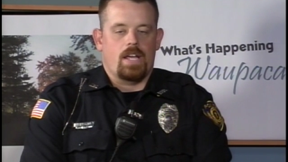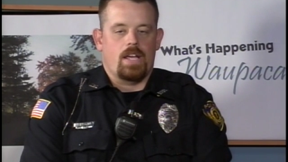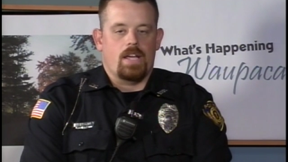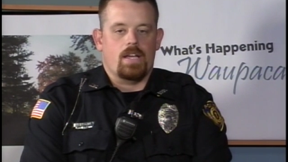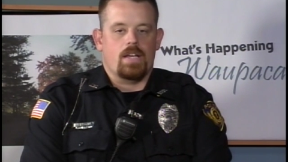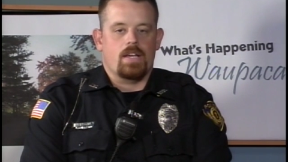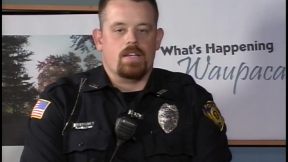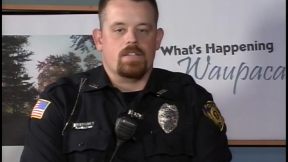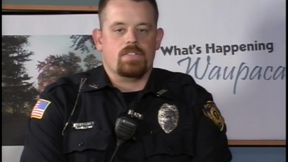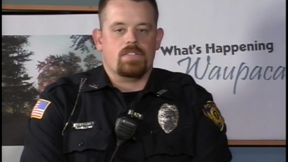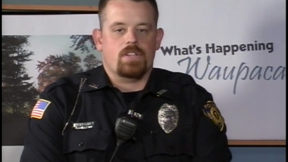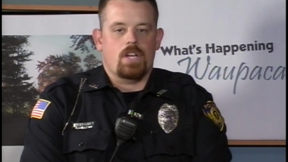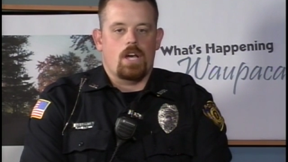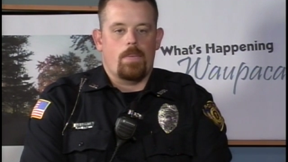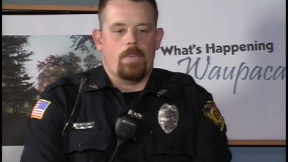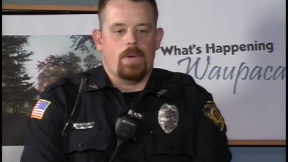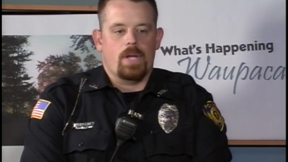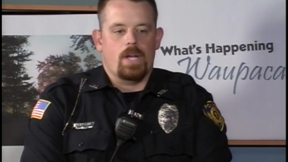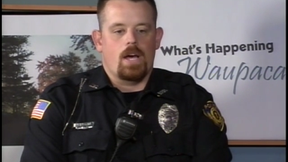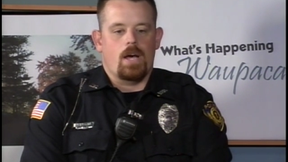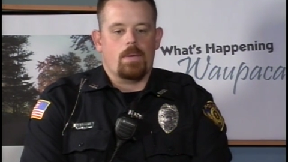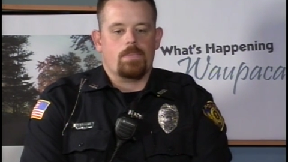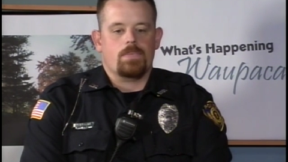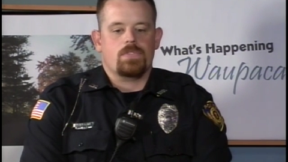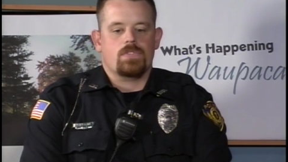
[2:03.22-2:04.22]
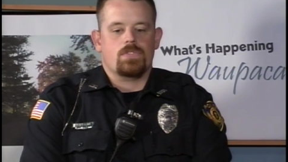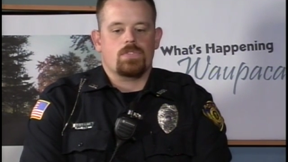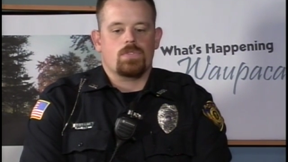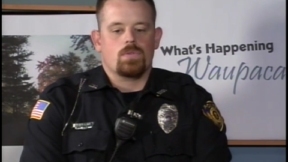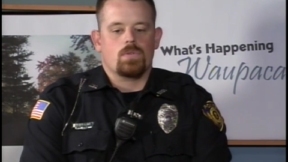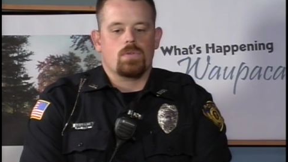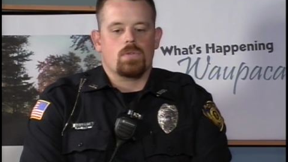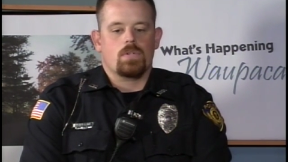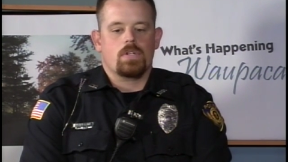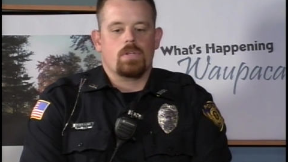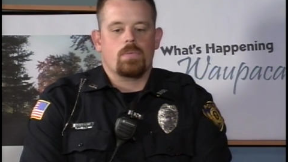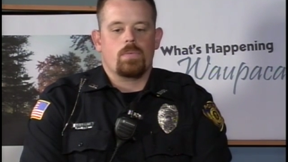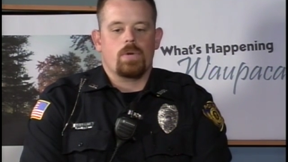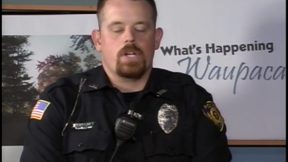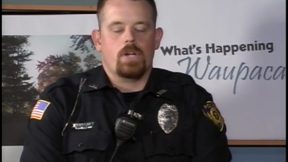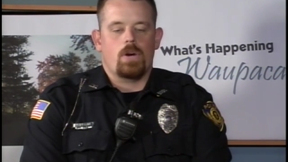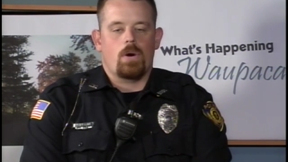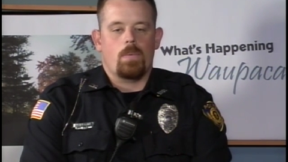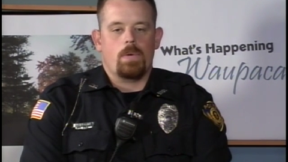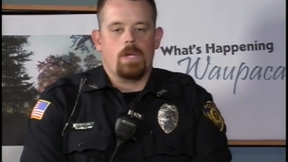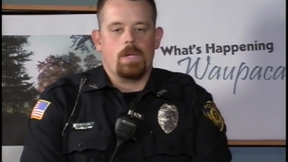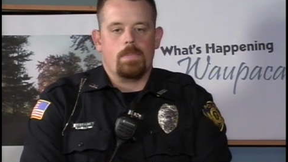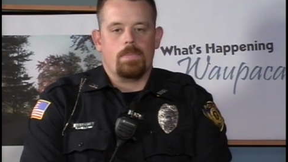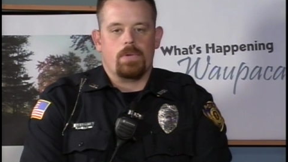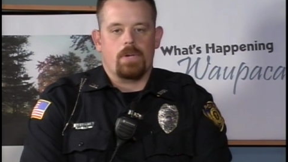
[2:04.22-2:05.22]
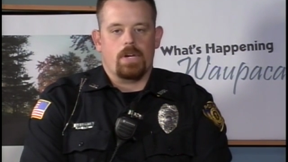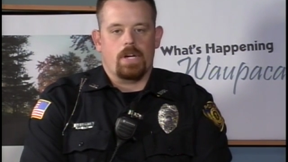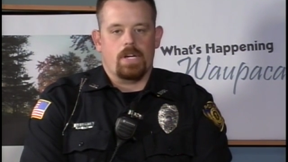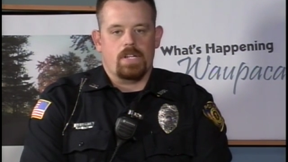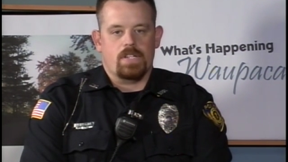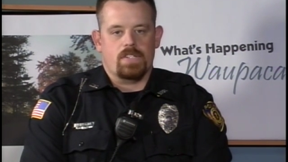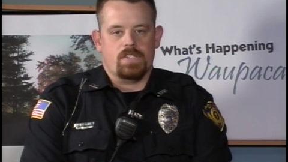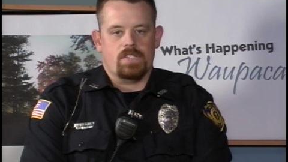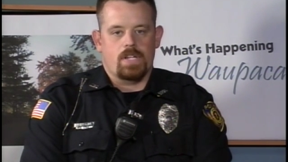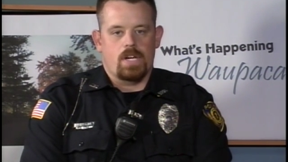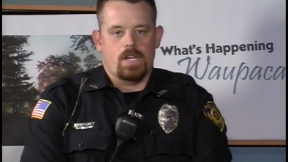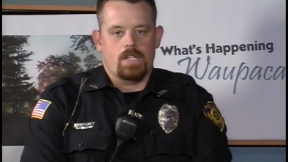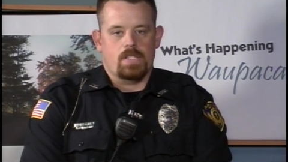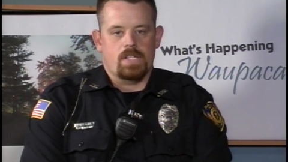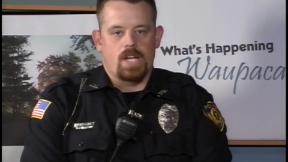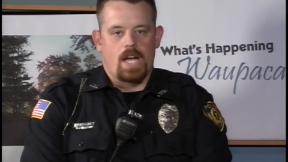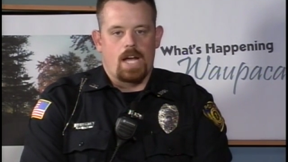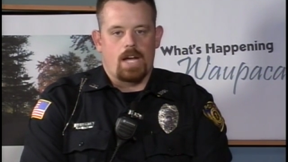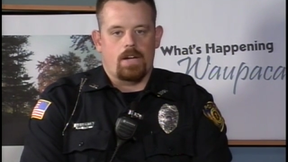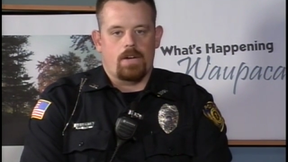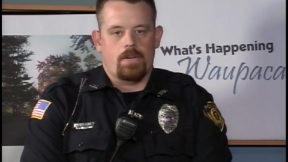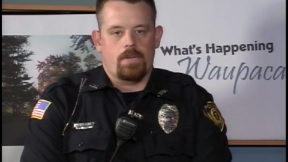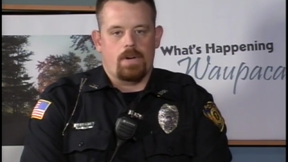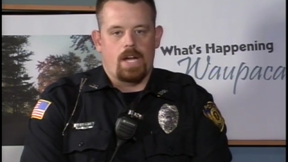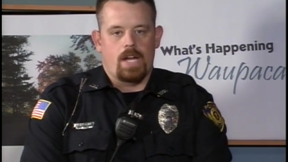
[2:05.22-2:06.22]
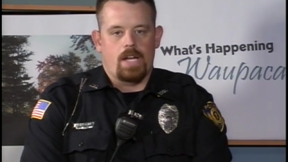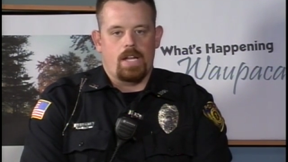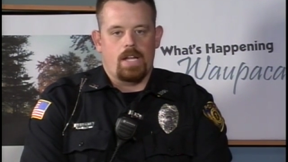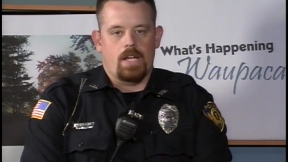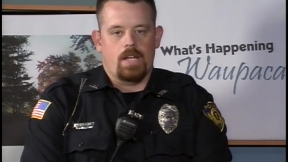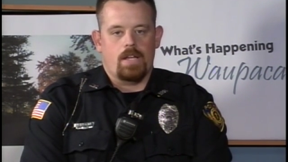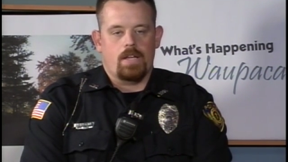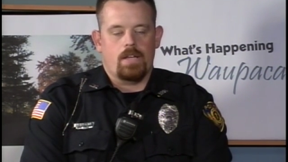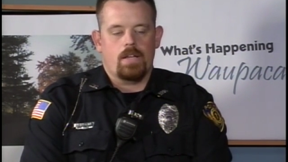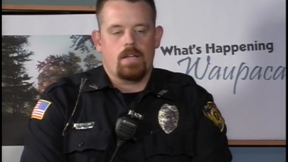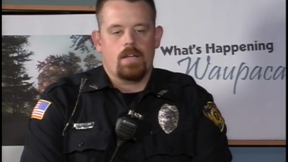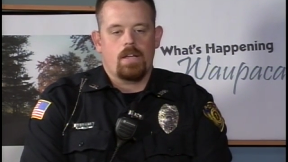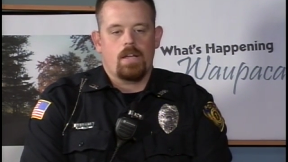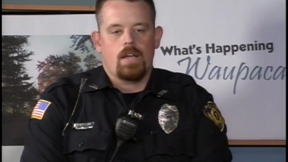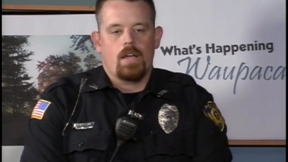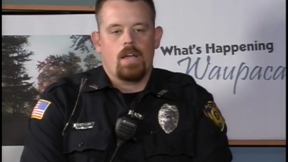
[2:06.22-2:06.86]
is coming up soon. We know people are going to start decorating,